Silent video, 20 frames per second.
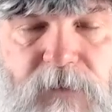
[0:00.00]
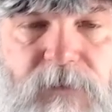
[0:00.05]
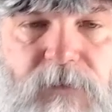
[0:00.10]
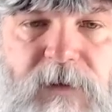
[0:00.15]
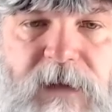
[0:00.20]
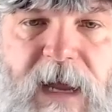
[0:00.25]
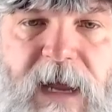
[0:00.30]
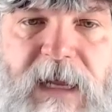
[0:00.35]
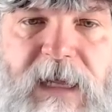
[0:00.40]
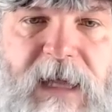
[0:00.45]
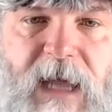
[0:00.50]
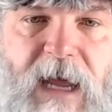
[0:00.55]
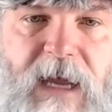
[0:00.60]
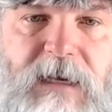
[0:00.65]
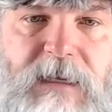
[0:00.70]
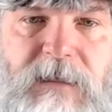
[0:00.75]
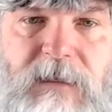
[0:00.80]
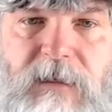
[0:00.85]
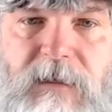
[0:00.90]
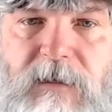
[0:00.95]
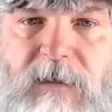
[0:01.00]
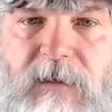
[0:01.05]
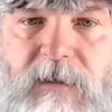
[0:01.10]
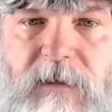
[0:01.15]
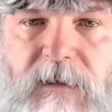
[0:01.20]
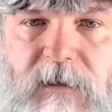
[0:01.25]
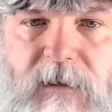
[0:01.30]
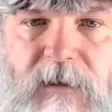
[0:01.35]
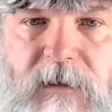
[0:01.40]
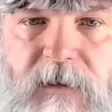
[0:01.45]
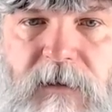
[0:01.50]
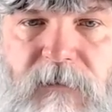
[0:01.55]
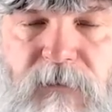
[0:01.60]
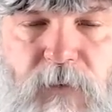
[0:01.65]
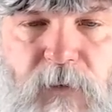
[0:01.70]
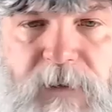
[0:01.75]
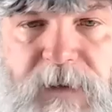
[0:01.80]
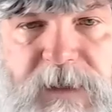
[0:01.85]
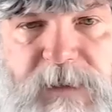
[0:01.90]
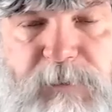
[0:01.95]
yet again
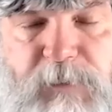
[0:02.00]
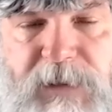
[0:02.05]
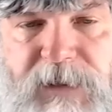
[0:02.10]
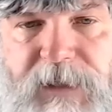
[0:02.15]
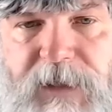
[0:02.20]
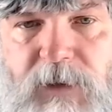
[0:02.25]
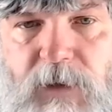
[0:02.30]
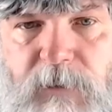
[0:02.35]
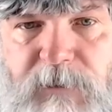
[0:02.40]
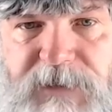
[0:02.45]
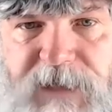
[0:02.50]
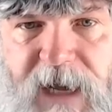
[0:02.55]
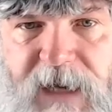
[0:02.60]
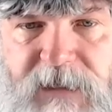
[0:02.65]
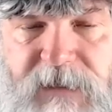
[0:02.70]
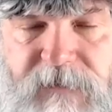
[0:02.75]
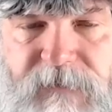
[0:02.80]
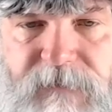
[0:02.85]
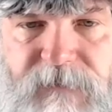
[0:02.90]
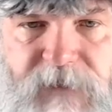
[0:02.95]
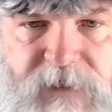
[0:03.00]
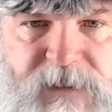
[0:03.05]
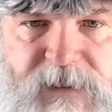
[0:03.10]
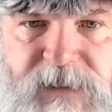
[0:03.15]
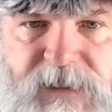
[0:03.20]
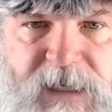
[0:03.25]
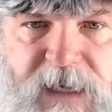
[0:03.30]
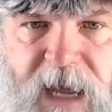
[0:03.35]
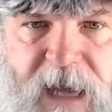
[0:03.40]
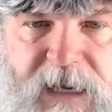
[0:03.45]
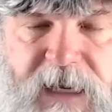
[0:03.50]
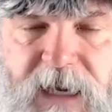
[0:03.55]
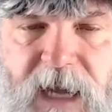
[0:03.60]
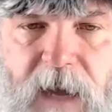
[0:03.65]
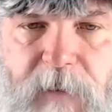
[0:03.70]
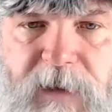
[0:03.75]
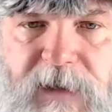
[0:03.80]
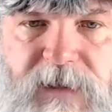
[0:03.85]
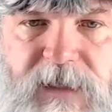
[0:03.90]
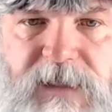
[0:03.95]
for this political objective. This isn't
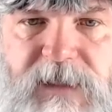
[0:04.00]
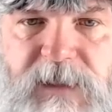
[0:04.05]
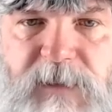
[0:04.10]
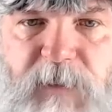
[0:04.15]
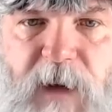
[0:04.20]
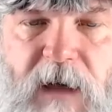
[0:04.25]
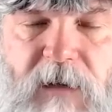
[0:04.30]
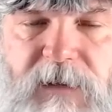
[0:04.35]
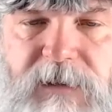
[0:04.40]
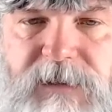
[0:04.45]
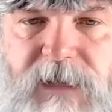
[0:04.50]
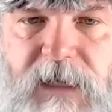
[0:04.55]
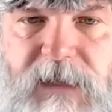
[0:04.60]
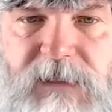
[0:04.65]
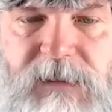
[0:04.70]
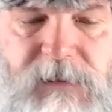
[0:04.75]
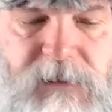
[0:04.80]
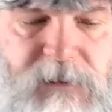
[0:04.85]
economic. This is politics.